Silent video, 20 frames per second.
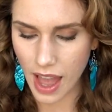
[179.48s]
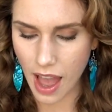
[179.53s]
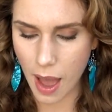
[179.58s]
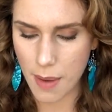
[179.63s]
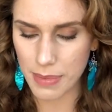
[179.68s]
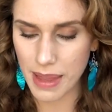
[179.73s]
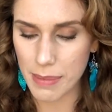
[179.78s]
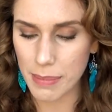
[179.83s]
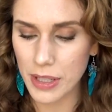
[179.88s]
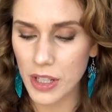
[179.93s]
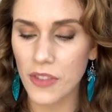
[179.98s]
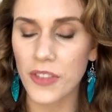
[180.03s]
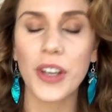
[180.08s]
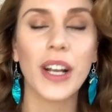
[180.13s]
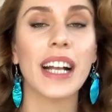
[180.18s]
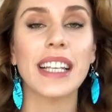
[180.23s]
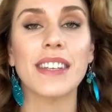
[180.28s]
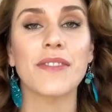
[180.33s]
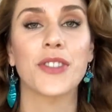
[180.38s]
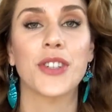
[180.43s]
Um, let me know if
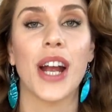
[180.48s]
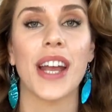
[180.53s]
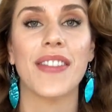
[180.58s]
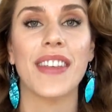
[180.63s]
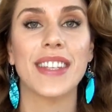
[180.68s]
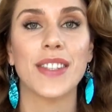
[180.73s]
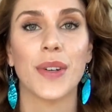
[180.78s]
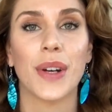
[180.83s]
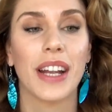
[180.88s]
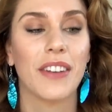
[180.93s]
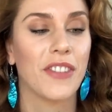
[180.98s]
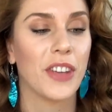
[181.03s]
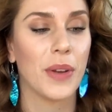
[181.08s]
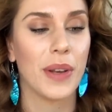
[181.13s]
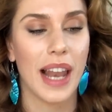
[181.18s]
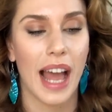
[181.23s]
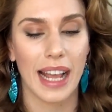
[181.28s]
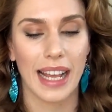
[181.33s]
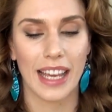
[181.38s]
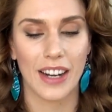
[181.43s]
you guys have tried this or if
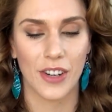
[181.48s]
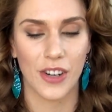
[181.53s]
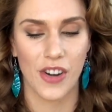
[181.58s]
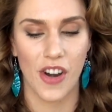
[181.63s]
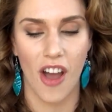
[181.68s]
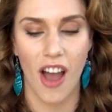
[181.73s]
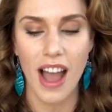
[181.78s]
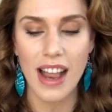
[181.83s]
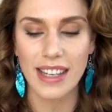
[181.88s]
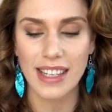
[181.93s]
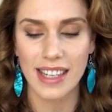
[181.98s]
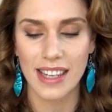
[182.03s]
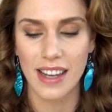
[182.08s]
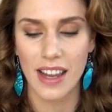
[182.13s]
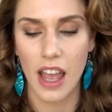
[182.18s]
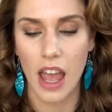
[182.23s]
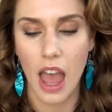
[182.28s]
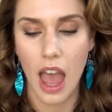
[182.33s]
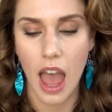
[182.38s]
you like it or not.